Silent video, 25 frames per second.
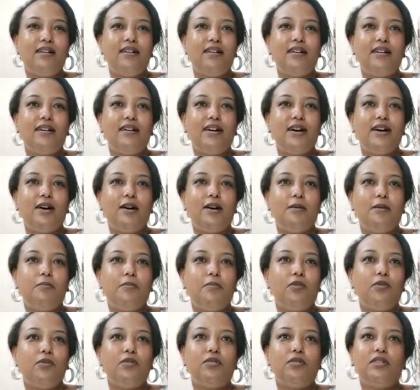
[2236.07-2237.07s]

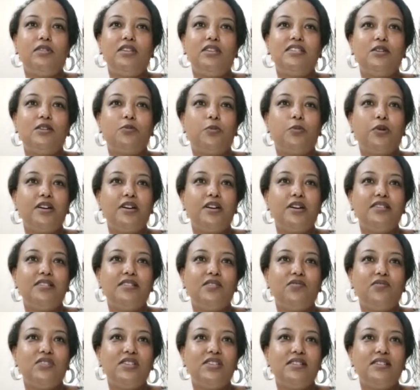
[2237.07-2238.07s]
The surprising
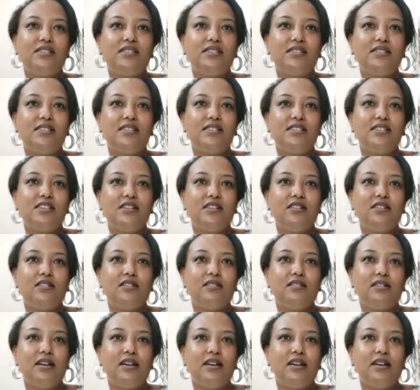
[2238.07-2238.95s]
visits this year